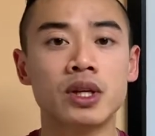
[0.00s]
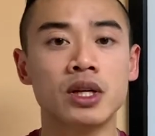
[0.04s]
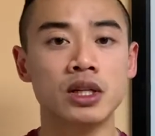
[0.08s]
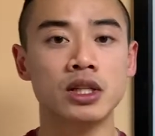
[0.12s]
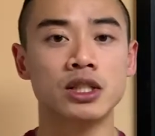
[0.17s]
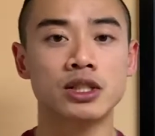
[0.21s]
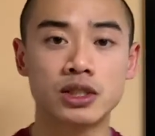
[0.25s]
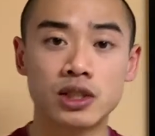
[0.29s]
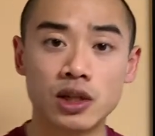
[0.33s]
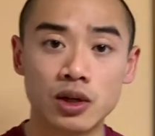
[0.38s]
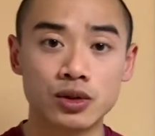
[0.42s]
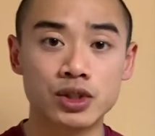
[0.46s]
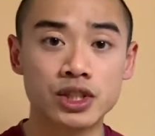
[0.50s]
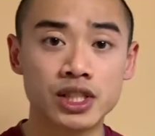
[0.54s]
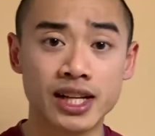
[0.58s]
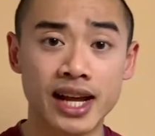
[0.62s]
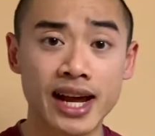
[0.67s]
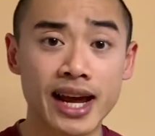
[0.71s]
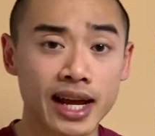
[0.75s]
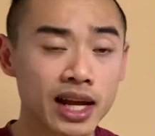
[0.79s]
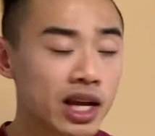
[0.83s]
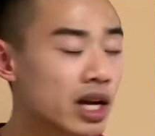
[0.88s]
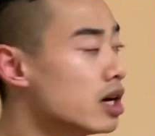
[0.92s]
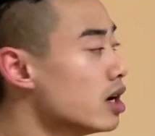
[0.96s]
So
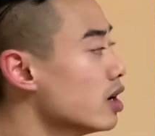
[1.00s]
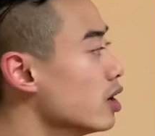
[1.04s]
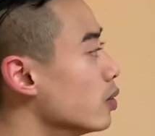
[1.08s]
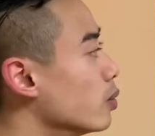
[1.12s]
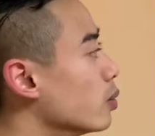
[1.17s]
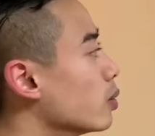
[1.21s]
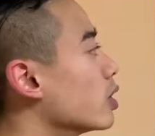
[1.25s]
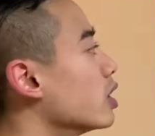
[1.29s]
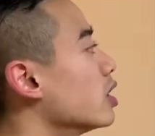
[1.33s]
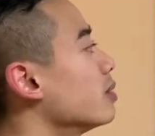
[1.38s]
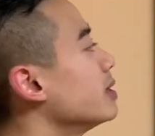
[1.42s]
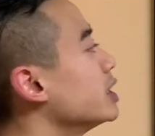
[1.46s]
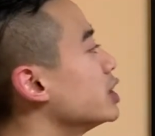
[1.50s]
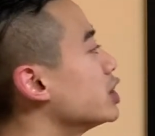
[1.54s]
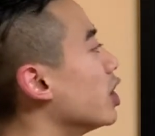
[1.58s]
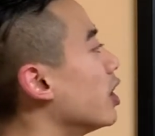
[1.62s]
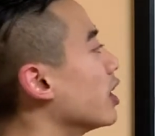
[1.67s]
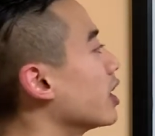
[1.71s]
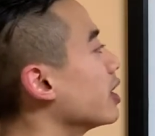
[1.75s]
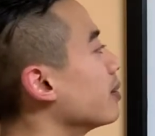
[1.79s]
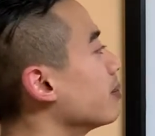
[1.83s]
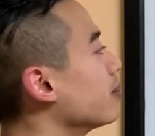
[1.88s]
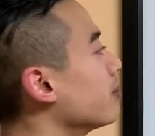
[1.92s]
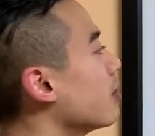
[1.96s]
today we're gonna to be
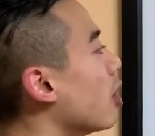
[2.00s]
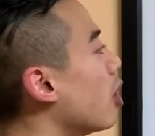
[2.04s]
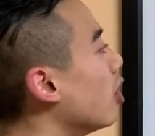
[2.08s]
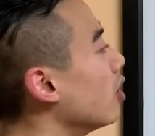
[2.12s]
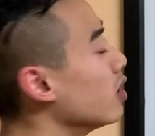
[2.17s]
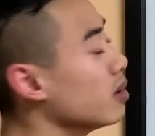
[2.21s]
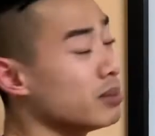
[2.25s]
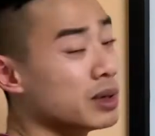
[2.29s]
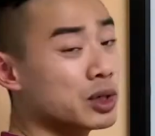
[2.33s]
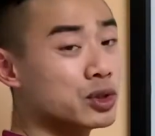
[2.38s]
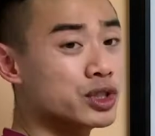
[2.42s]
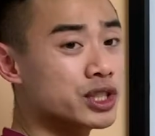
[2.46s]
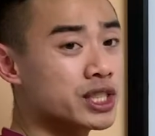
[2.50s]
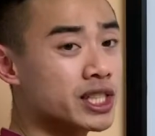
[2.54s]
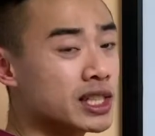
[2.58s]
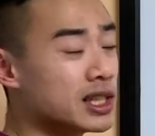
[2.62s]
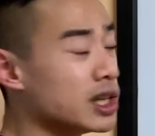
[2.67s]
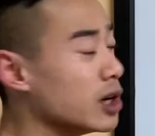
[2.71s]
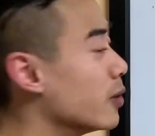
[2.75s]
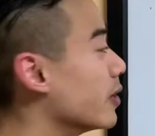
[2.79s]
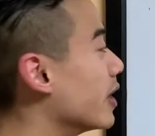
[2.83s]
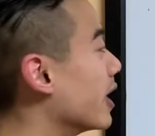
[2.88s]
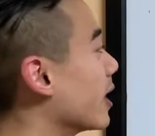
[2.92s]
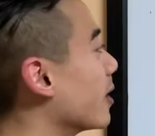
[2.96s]
talking all about
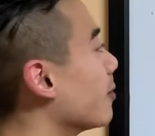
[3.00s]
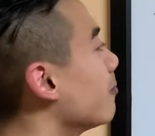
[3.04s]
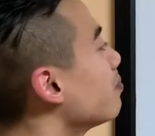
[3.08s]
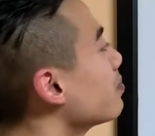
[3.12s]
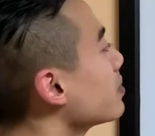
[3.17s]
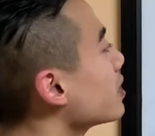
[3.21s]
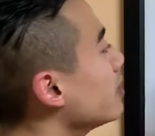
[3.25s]
deloading.